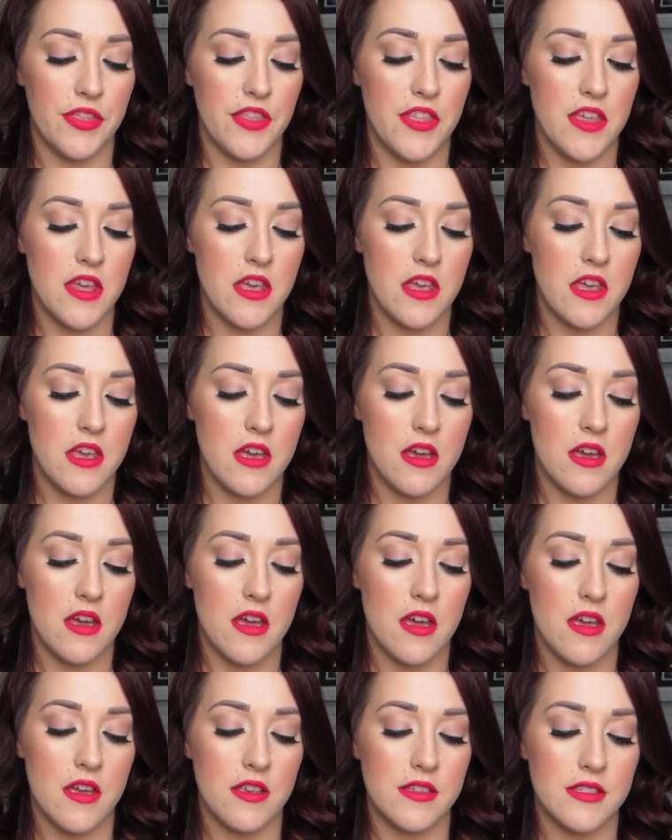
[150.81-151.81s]
the
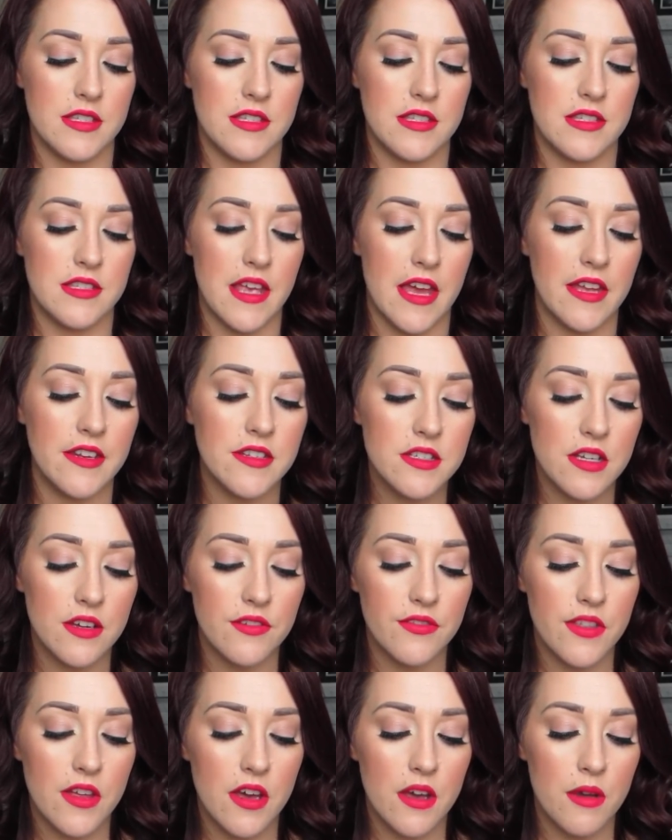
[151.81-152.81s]
scent
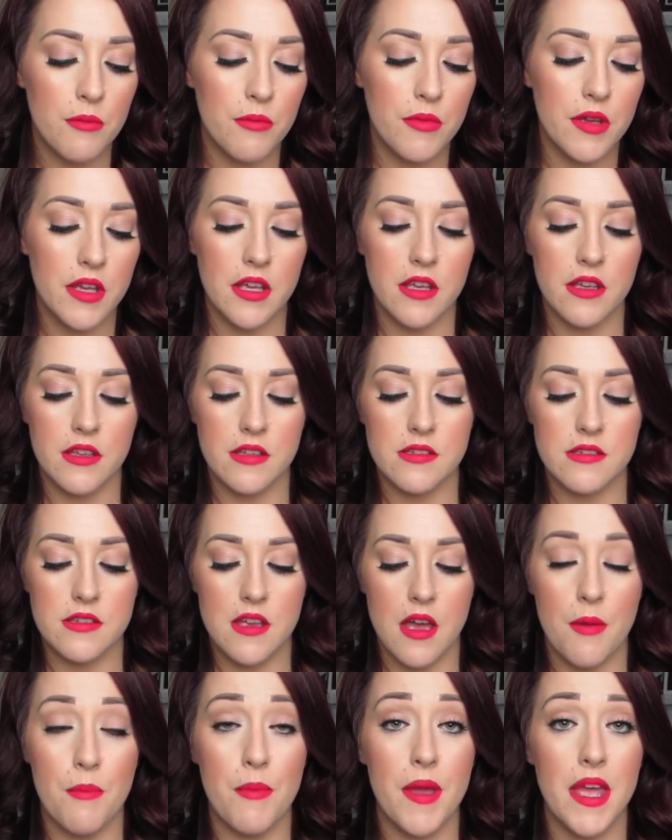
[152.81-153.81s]
of them is
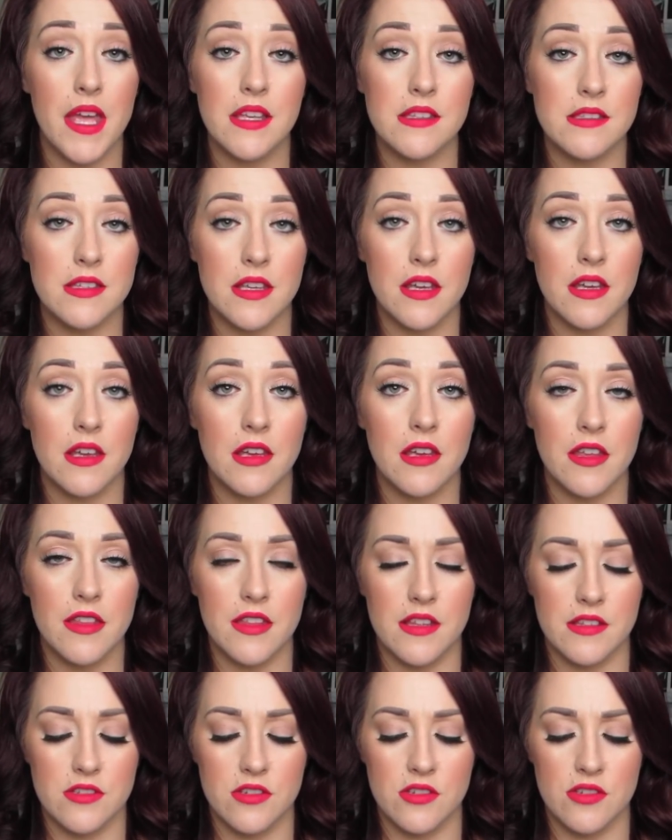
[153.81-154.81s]
amazing.
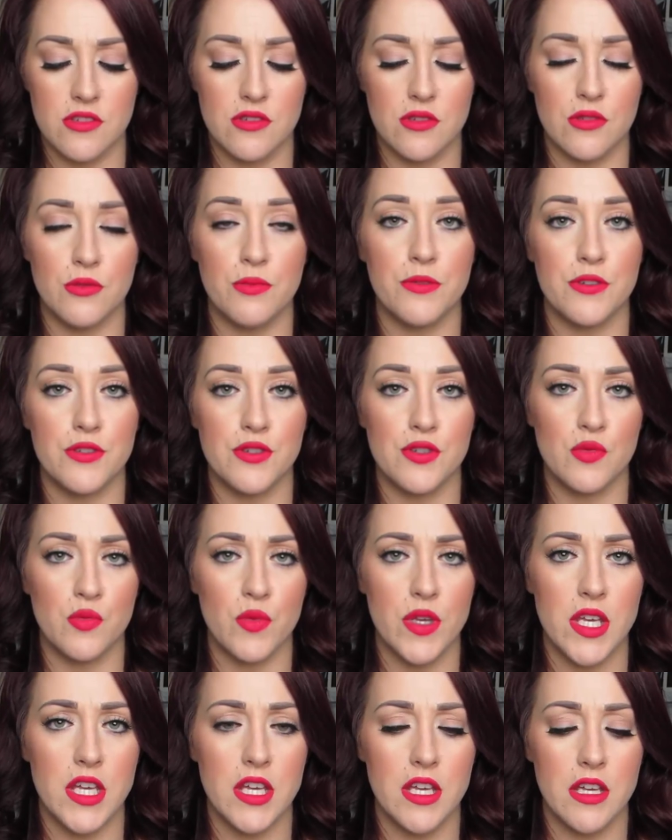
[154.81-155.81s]
It's just super
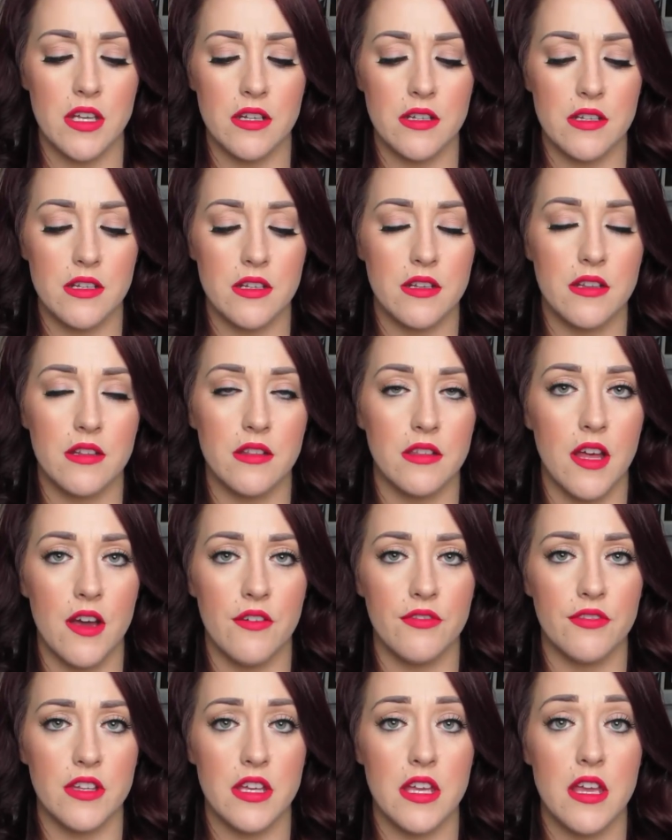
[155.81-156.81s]
sweet and
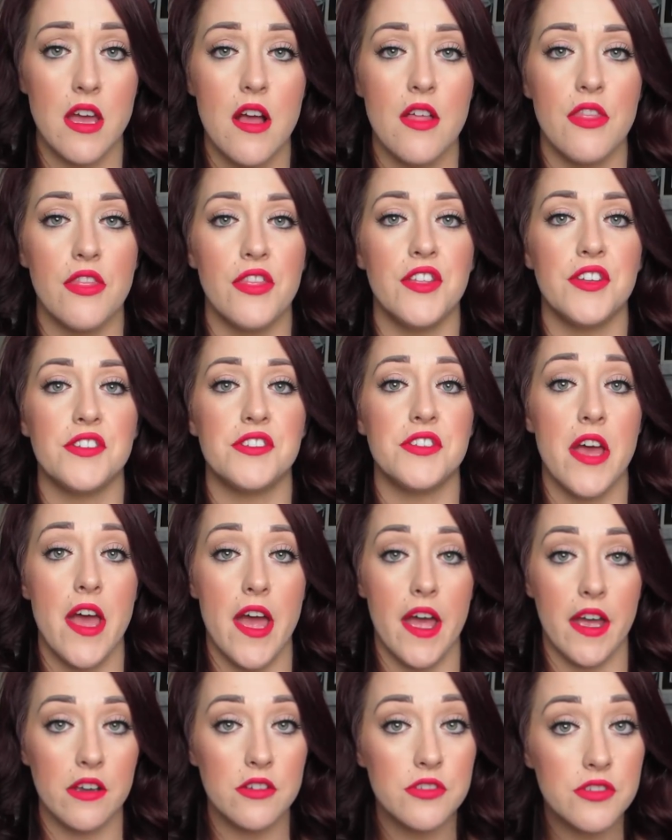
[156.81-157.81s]
lovely. The
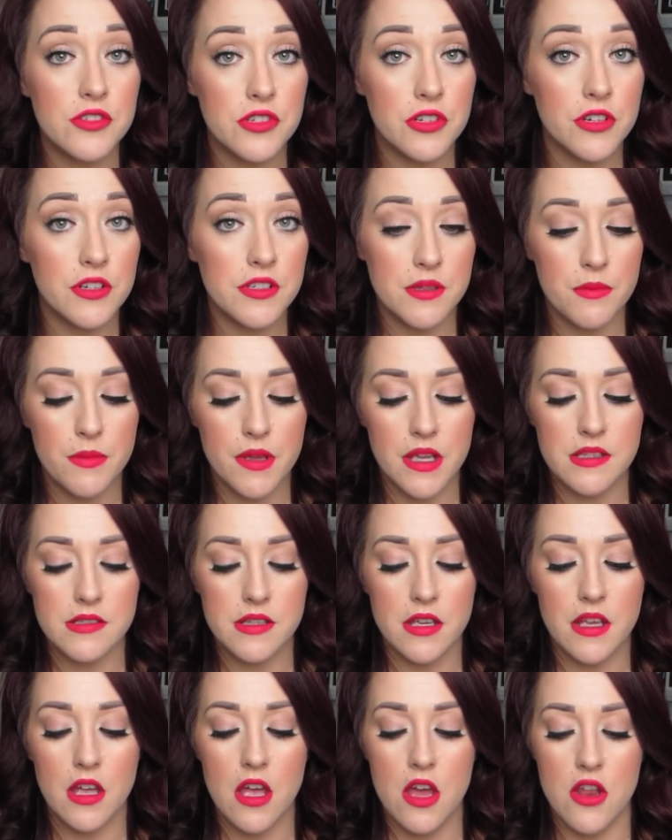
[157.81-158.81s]
texture is
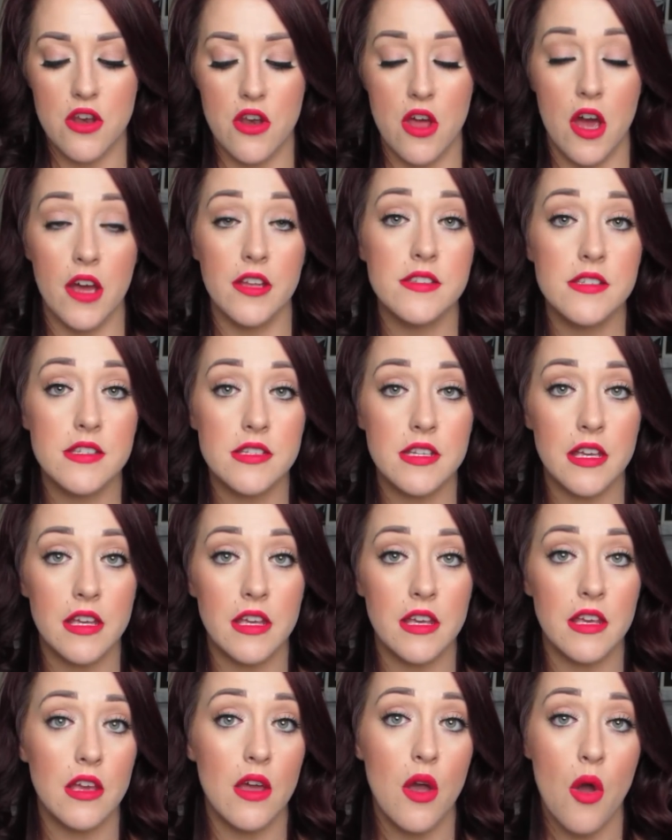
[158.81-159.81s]
amazing, not
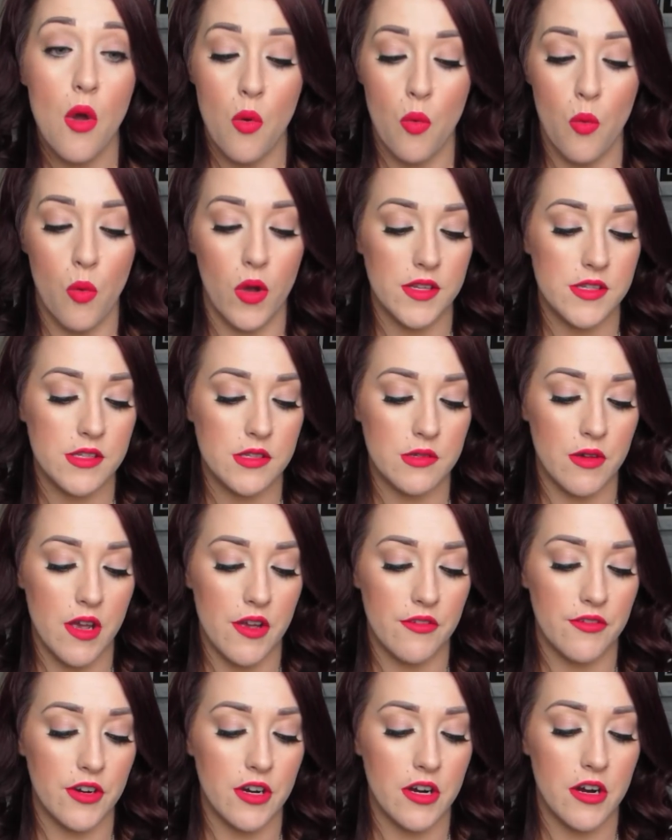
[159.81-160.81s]
sticky
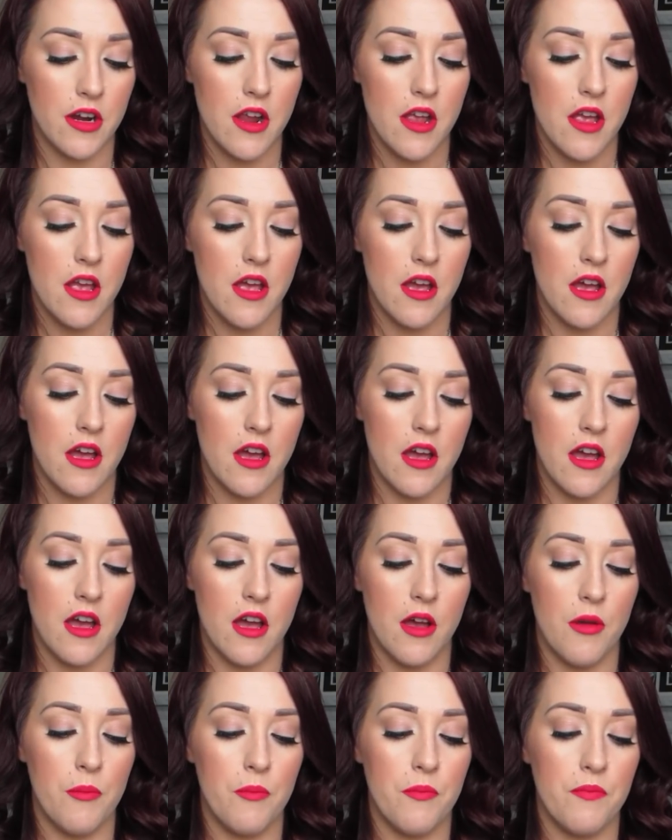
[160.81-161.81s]
whatsoever.
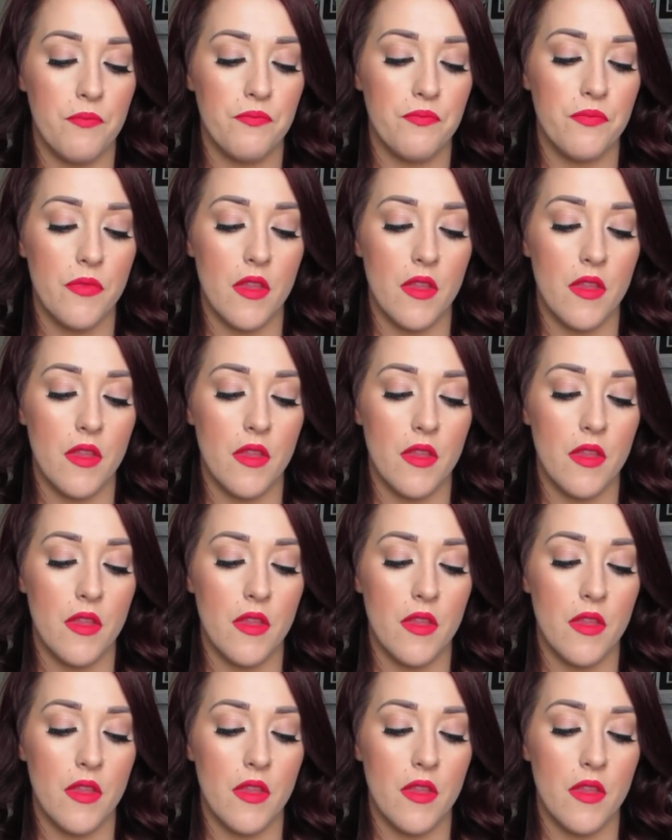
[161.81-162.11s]
Um,